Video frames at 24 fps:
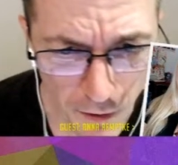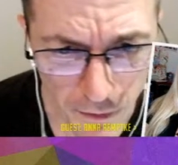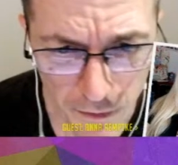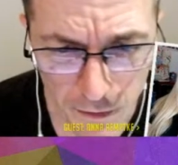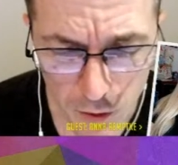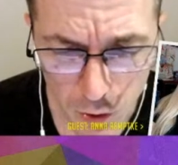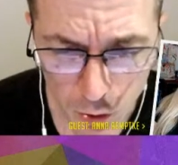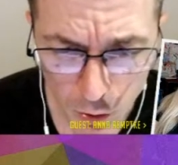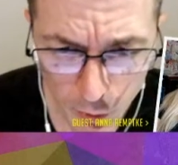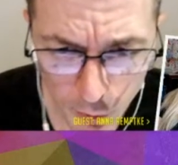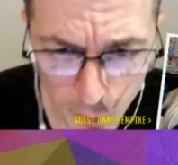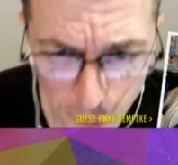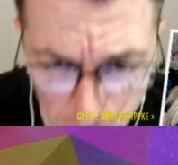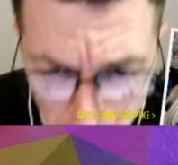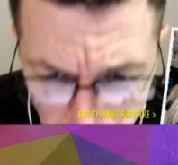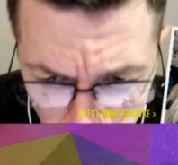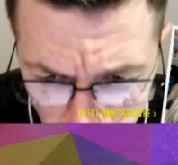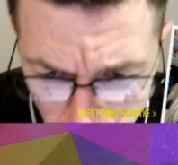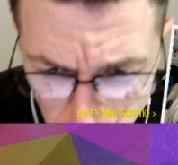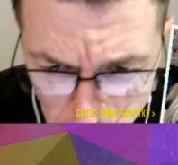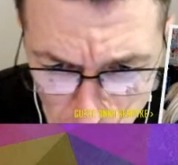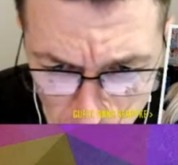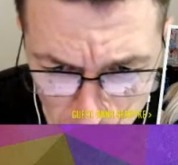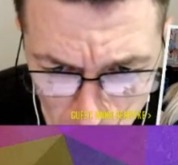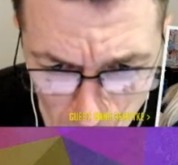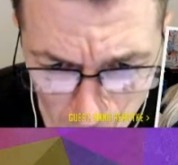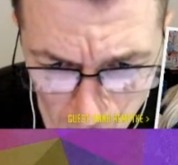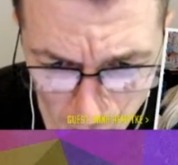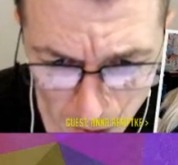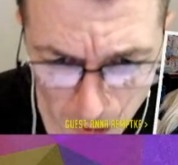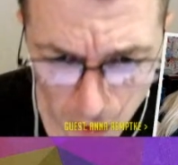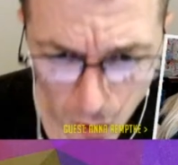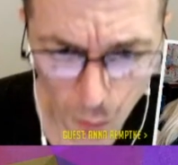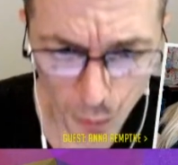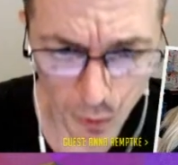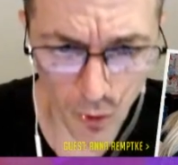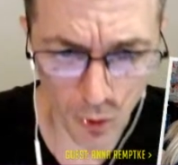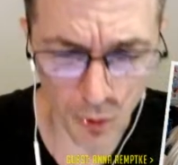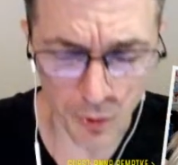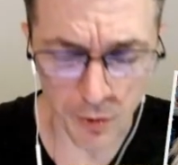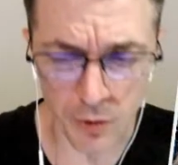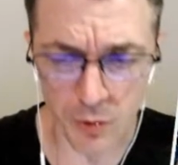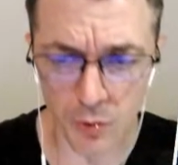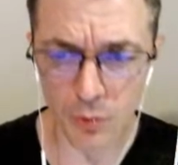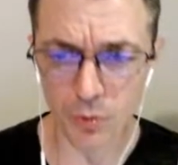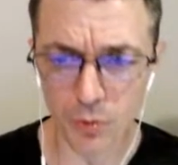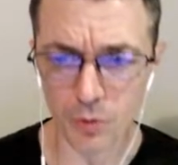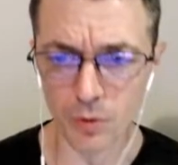of the good things going on
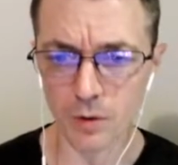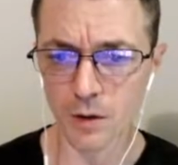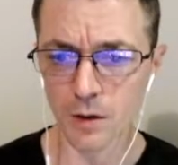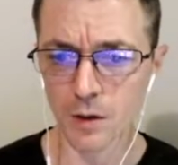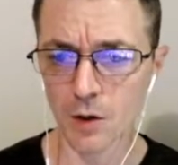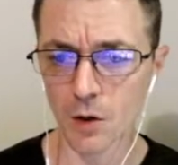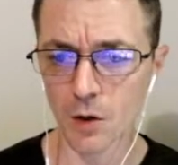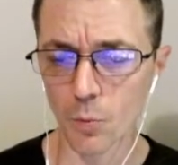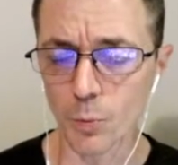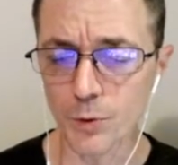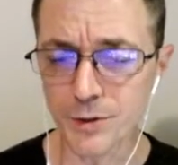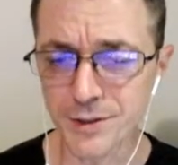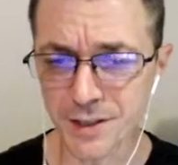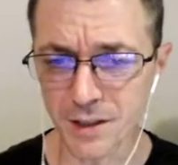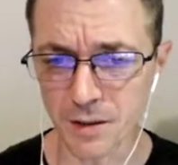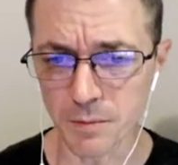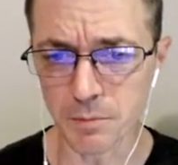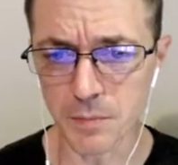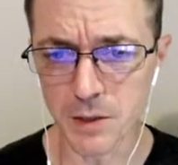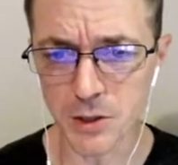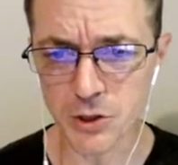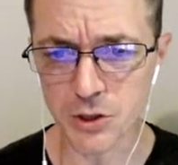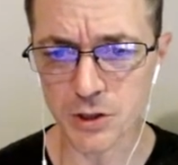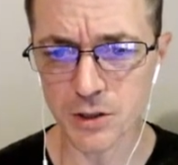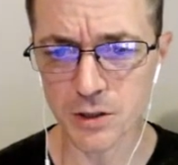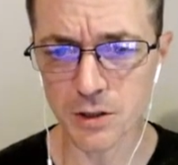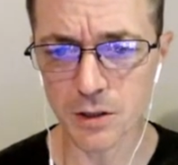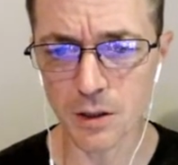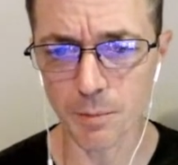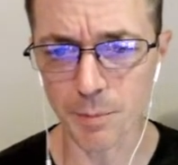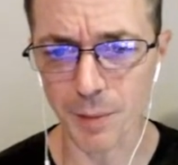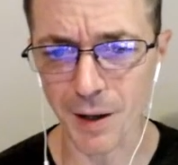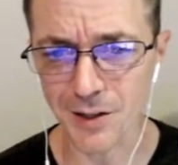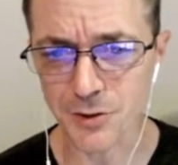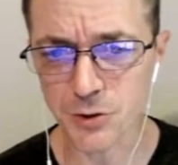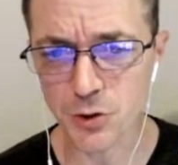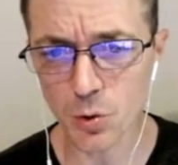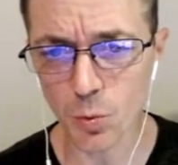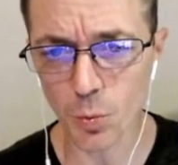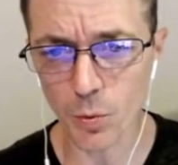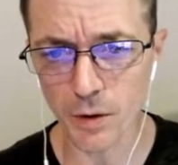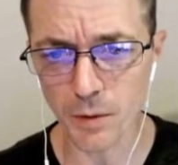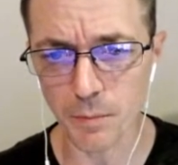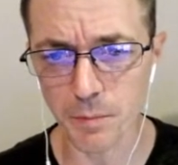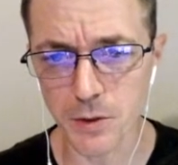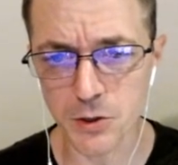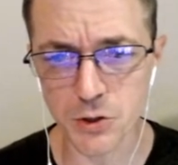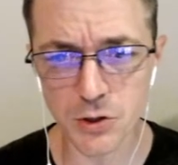here, we didn't mention it, but I do want
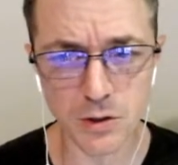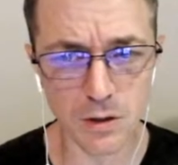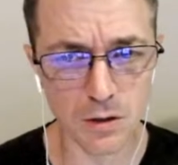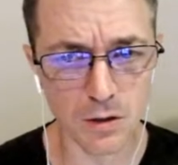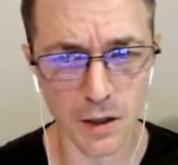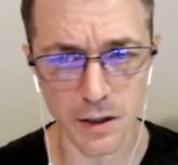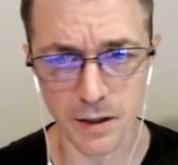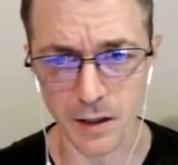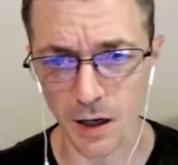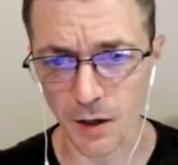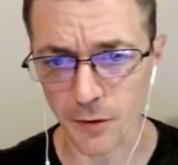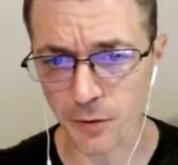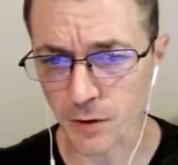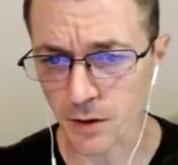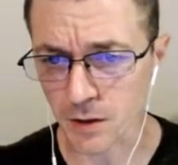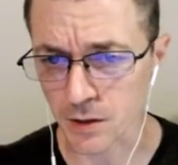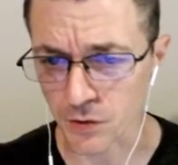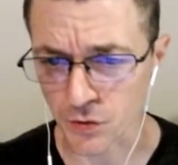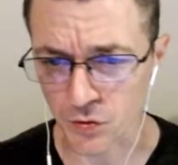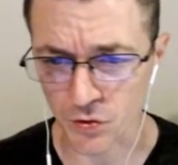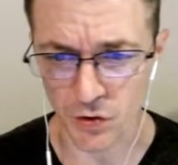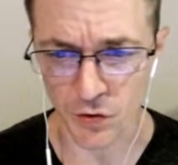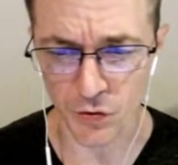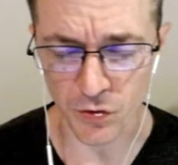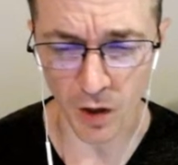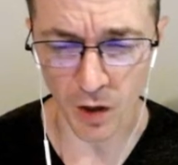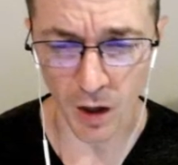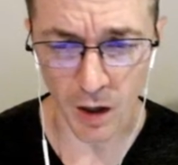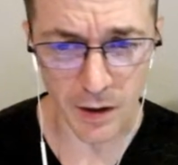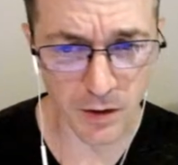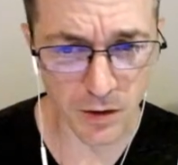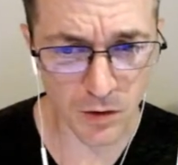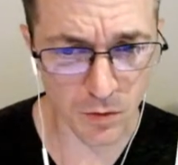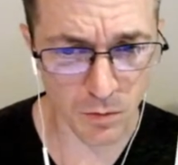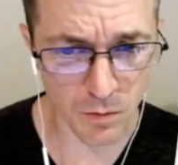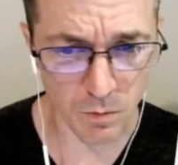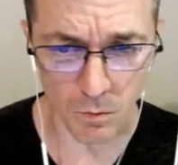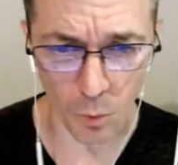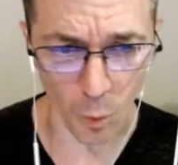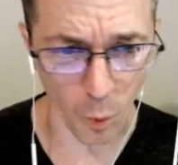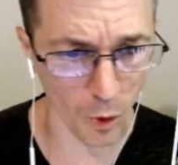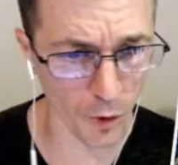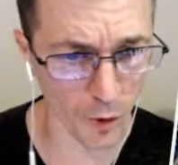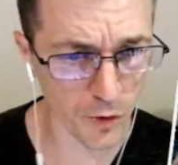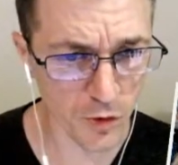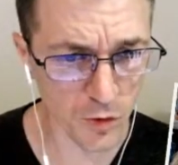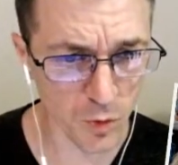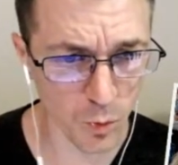to mention, like, I think his design
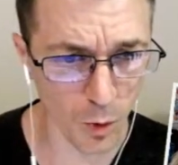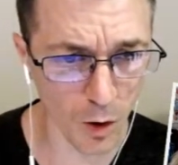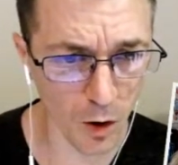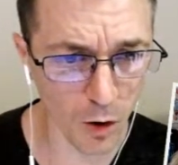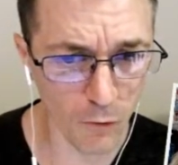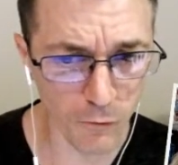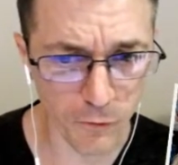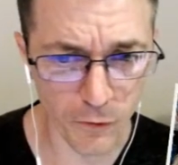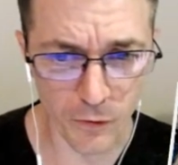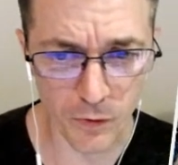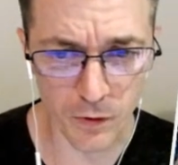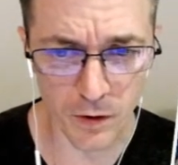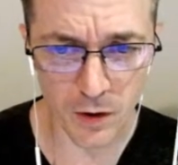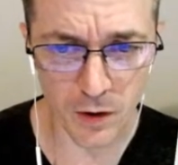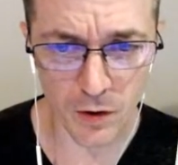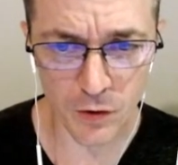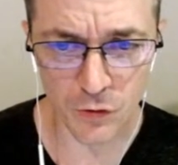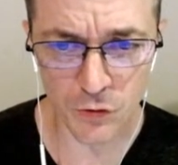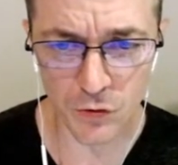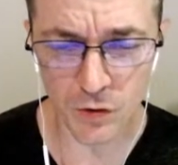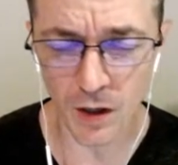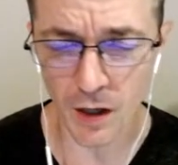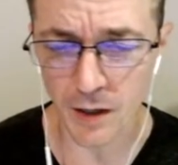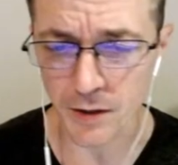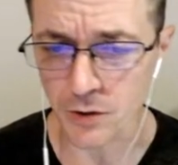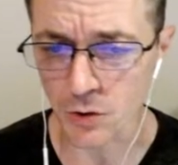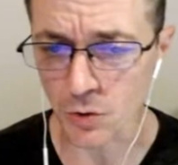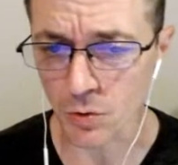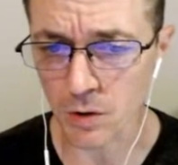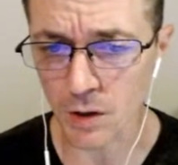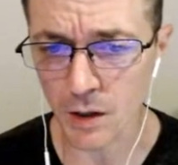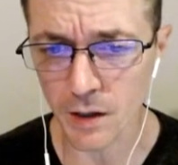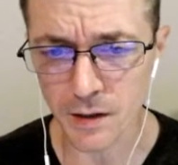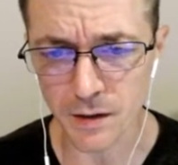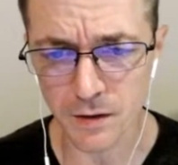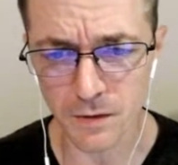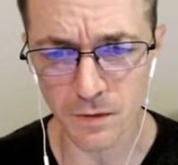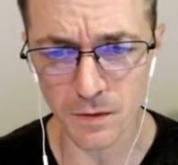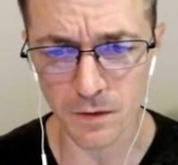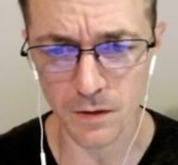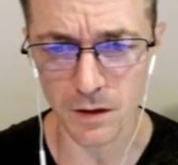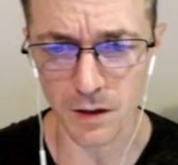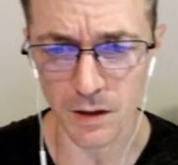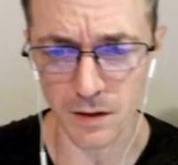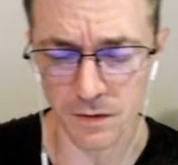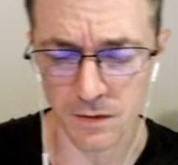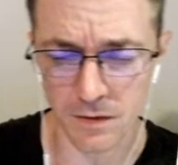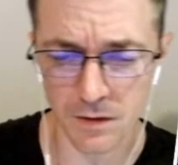works well for this. I do like
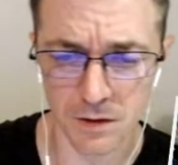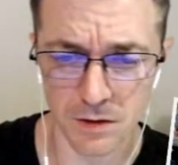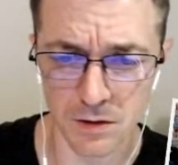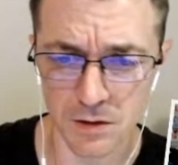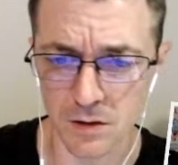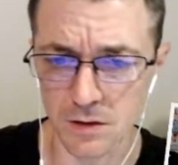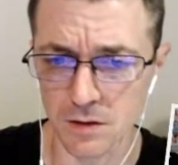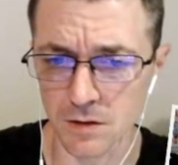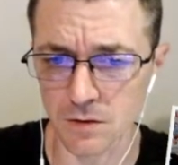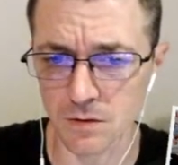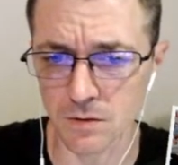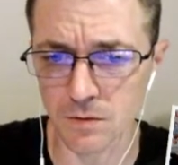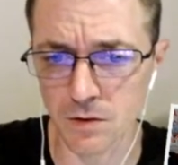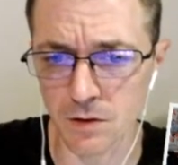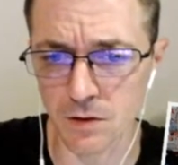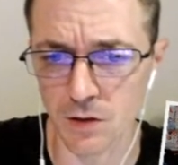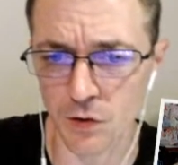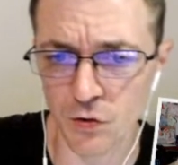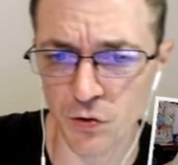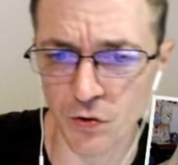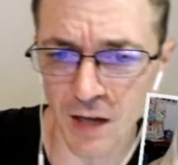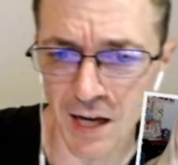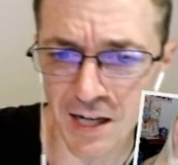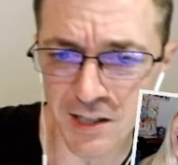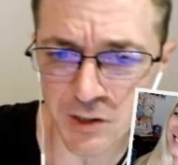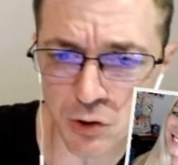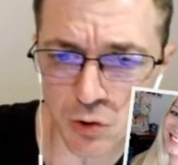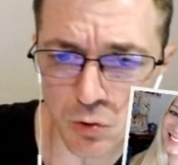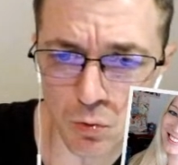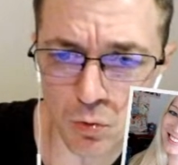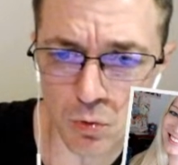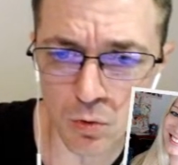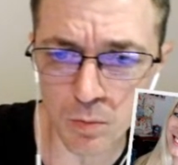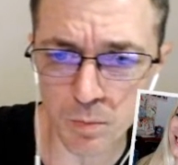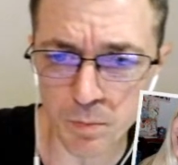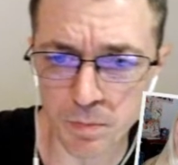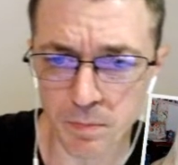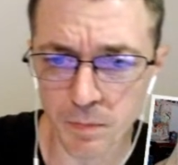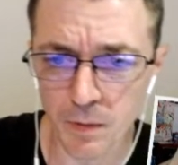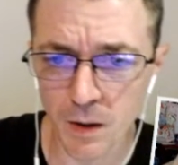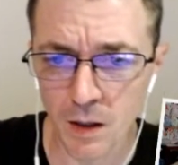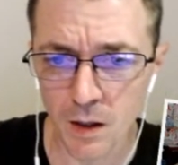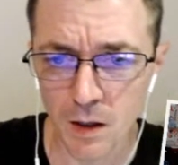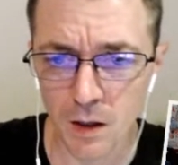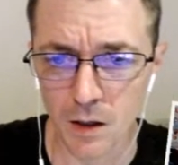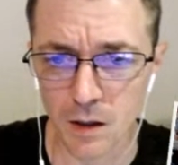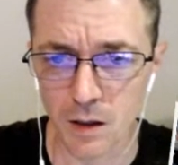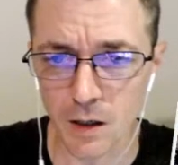the satchel
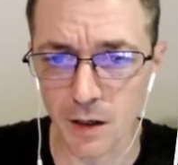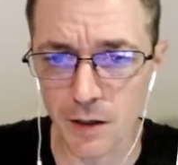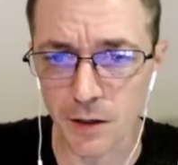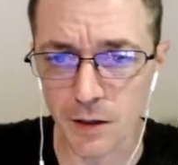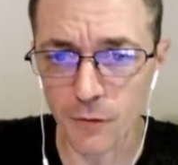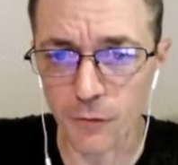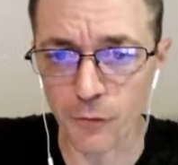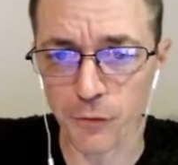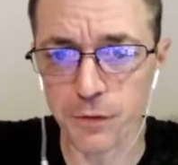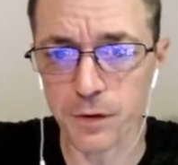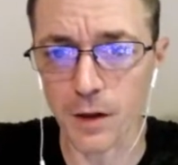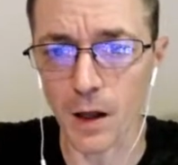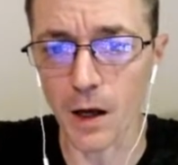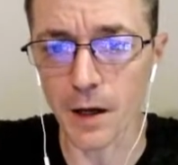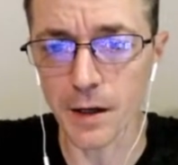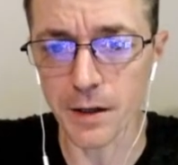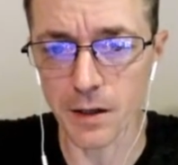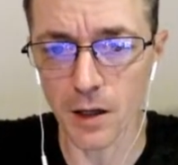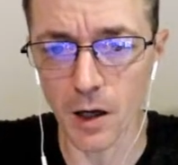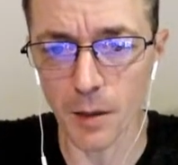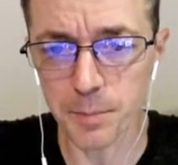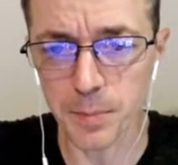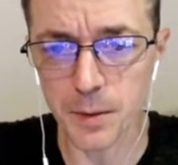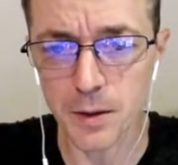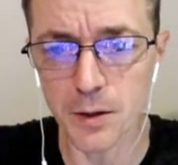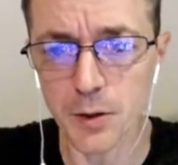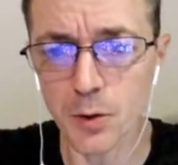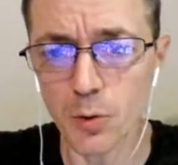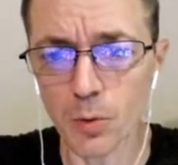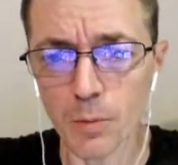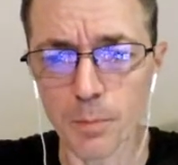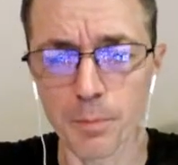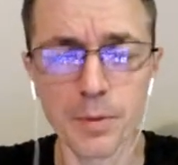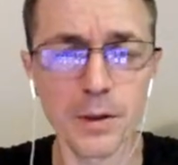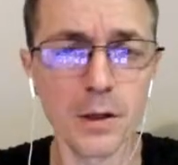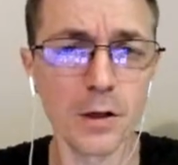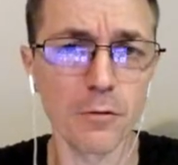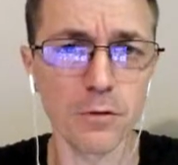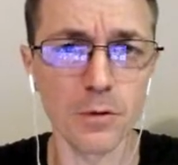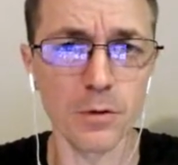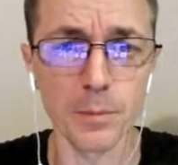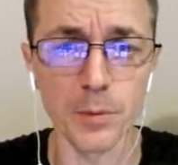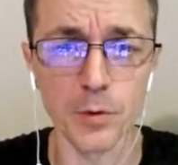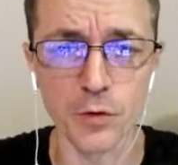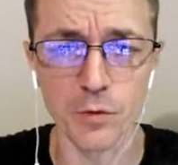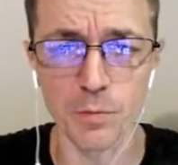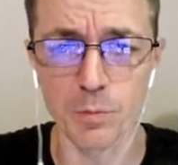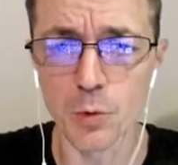kind of flying up a little bit from
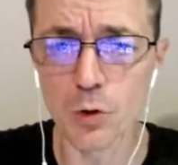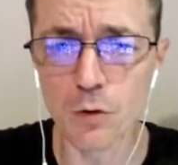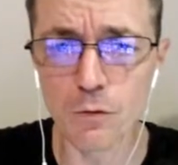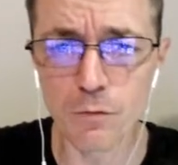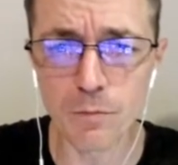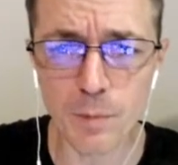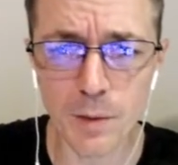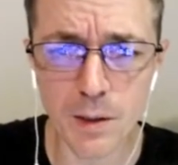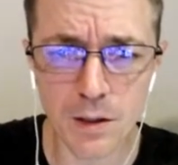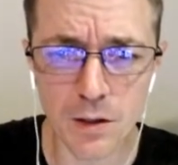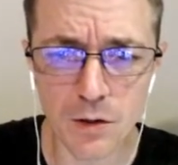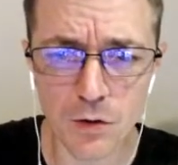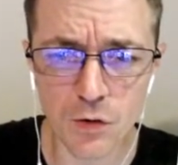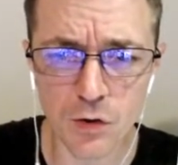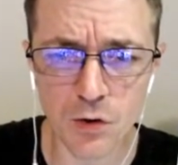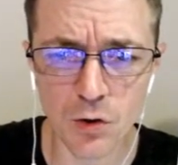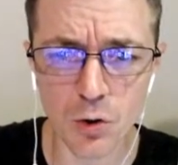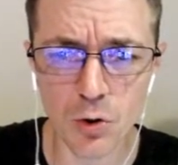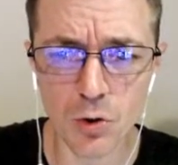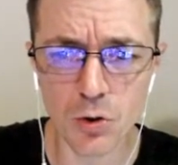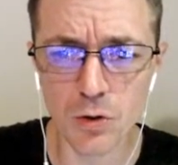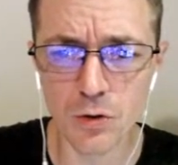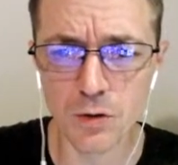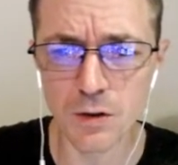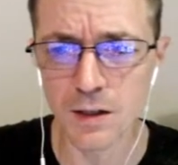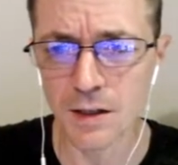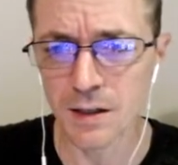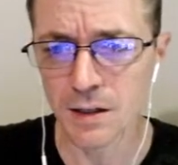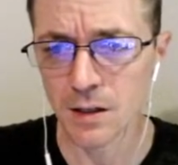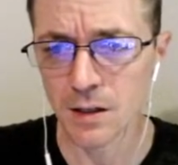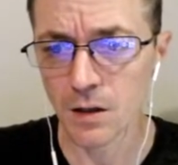his movement is good.